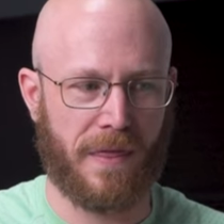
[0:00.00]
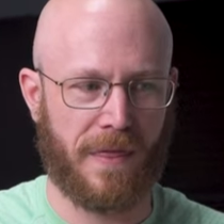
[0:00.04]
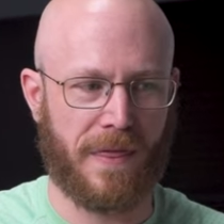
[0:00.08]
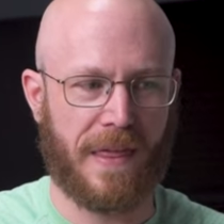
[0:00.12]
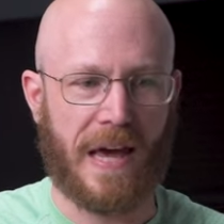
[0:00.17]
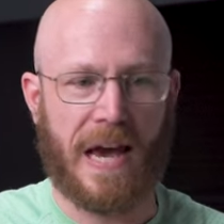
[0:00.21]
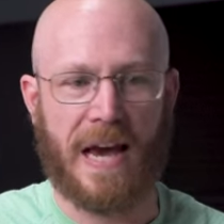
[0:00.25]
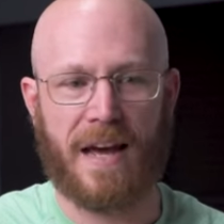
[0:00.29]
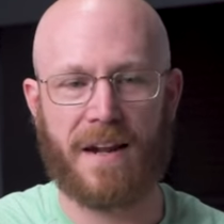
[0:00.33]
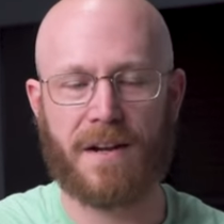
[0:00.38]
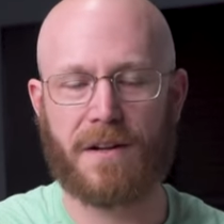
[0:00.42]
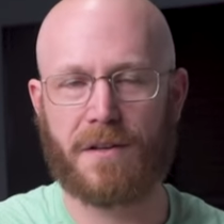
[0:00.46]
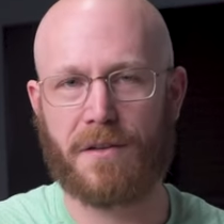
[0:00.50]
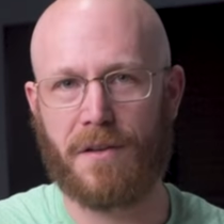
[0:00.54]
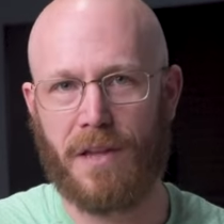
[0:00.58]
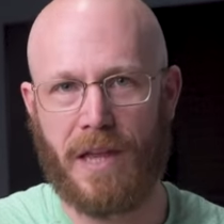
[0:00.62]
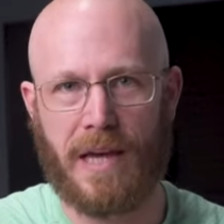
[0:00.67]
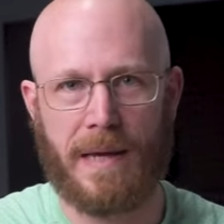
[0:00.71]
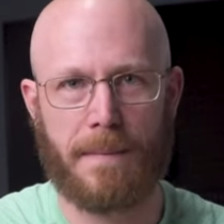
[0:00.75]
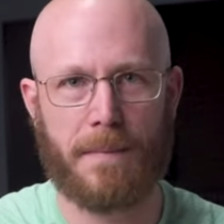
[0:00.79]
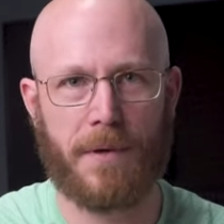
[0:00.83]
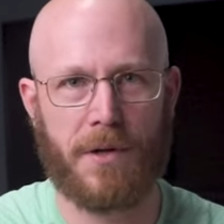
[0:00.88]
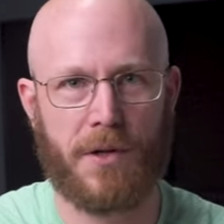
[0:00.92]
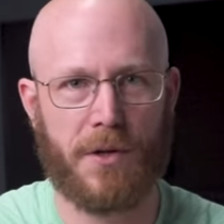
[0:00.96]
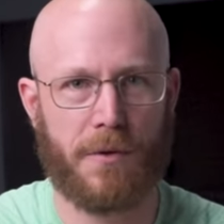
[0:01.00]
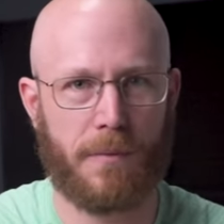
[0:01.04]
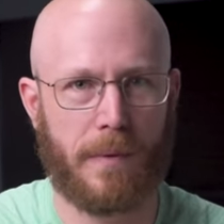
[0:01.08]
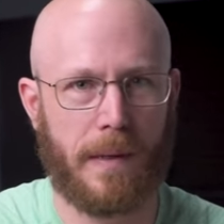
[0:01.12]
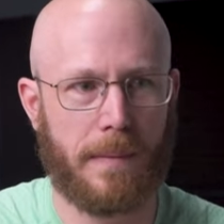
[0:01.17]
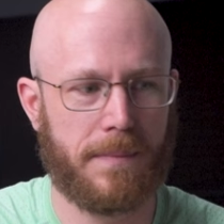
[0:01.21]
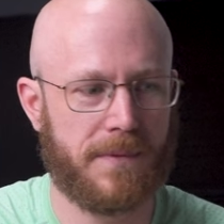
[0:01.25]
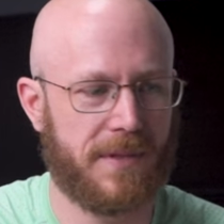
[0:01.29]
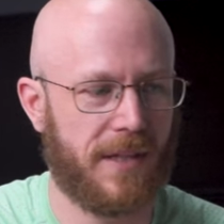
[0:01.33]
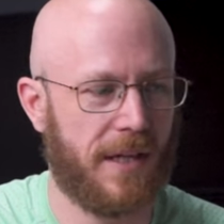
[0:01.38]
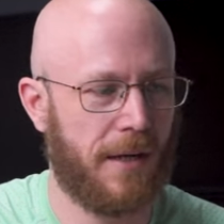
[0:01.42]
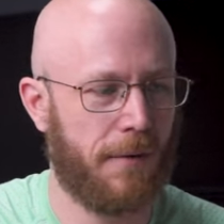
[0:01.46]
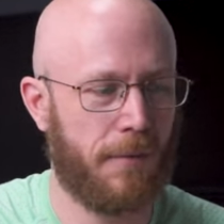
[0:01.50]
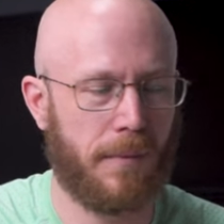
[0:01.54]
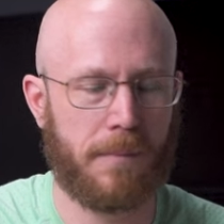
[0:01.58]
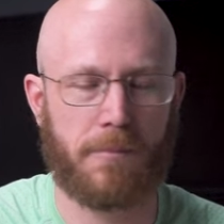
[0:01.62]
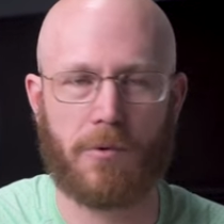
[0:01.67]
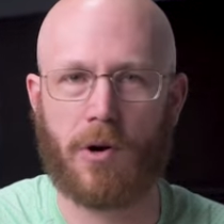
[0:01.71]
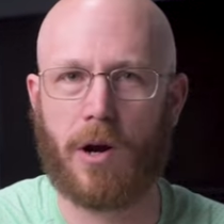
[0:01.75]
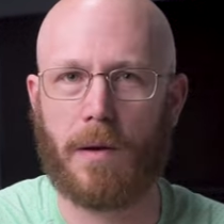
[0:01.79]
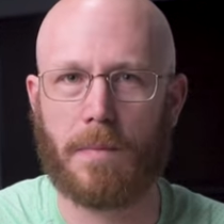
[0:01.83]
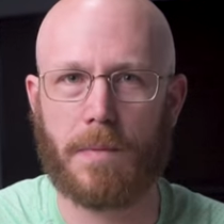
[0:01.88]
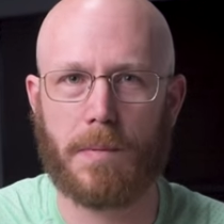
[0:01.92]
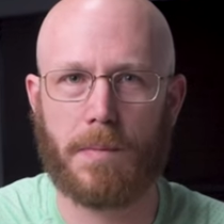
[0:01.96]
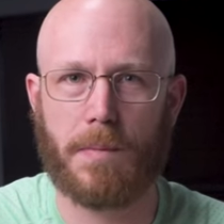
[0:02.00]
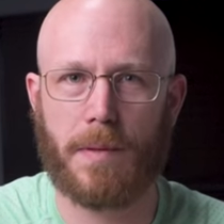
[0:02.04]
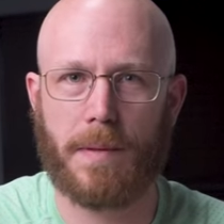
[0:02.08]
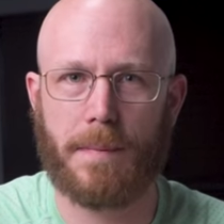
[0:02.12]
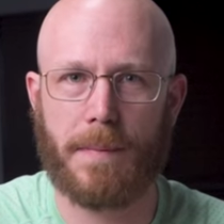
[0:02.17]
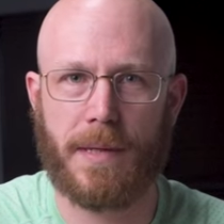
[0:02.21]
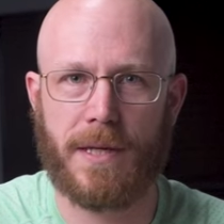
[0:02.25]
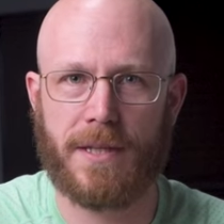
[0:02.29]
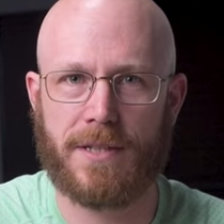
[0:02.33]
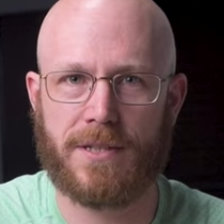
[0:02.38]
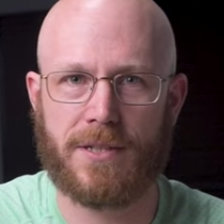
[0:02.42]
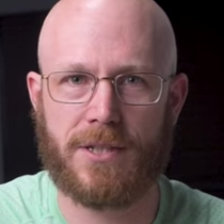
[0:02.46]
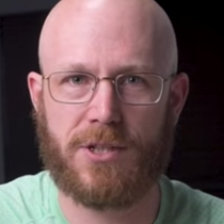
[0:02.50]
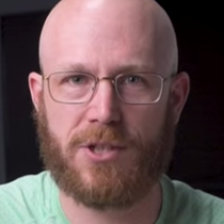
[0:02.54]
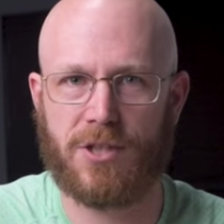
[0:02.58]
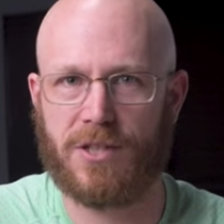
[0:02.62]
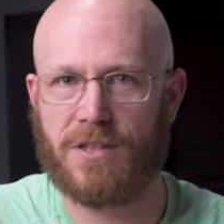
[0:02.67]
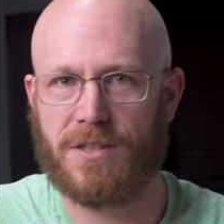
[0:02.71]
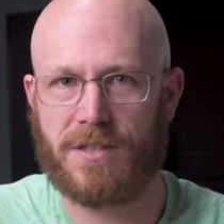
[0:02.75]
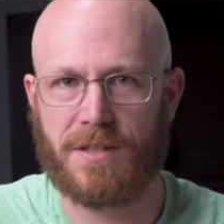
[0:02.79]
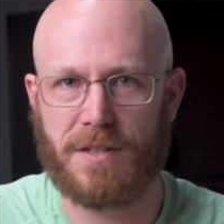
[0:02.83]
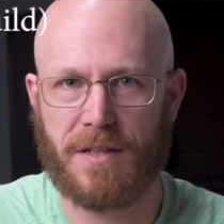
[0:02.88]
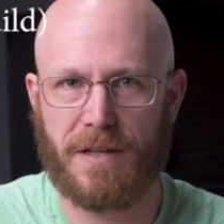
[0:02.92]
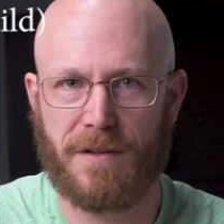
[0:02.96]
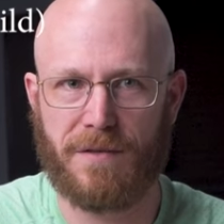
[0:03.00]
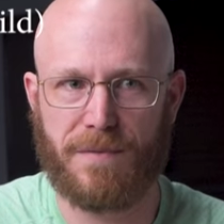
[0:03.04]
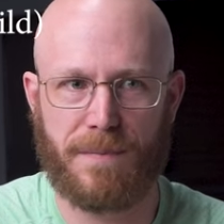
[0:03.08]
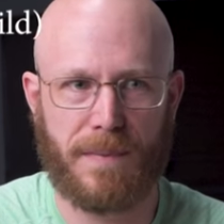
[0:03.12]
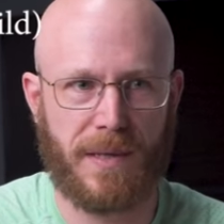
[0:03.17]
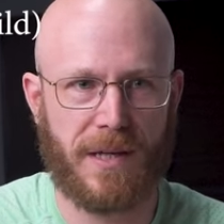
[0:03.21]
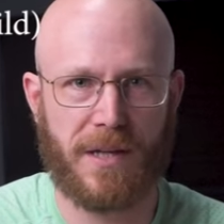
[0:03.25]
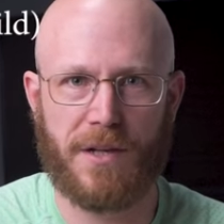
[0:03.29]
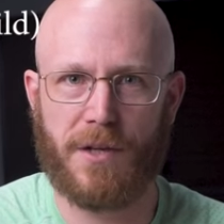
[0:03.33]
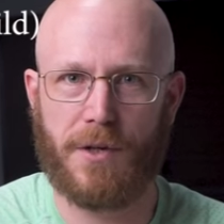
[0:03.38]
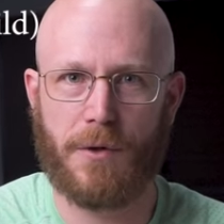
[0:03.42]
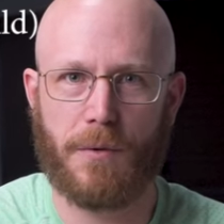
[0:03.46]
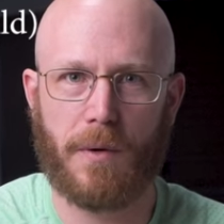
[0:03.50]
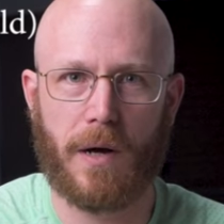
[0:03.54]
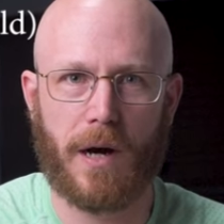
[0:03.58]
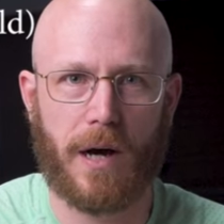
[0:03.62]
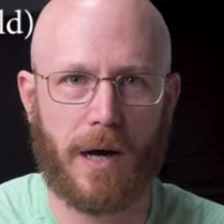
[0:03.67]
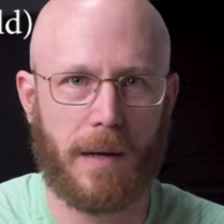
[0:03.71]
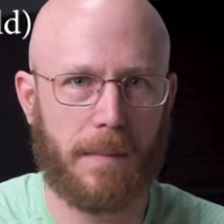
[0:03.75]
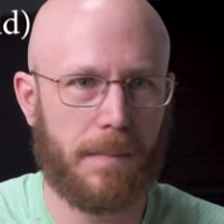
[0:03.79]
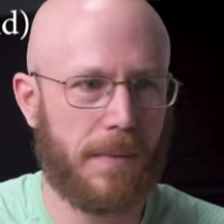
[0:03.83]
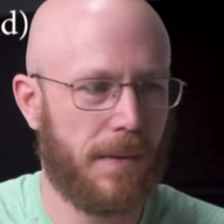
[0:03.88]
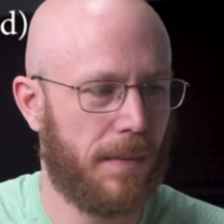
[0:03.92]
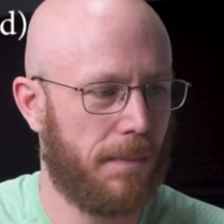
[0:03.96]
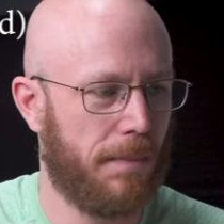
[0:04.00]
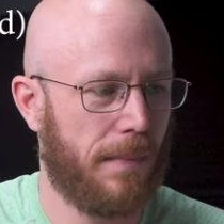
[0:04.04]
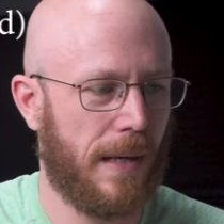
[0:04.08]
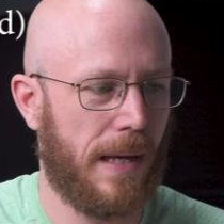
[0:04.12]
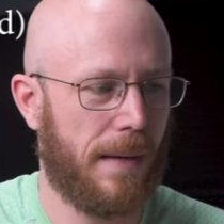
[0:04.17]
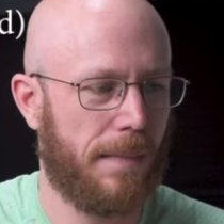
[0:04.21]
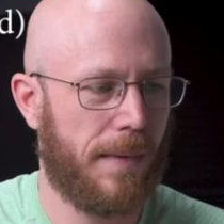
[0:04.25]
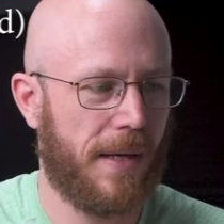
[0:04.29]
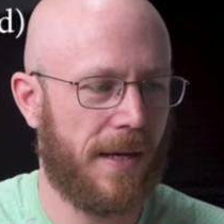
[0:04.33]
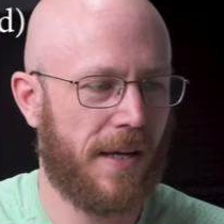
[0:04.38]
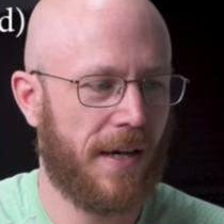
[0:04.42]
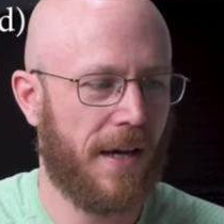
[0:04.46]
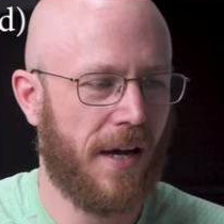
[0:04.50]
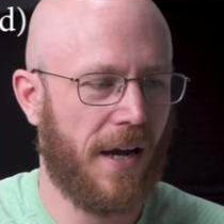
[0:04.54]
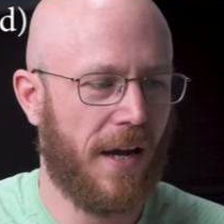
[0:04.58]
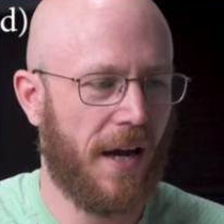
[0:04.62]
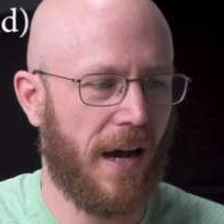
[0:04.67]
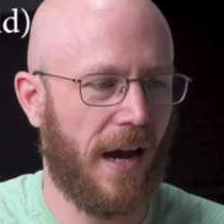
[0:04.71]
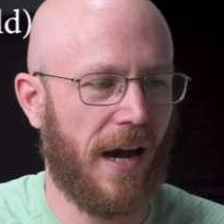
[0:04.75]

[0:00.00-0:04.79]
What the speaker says: that claim on your website would probably be to just give me a new hub, maybe.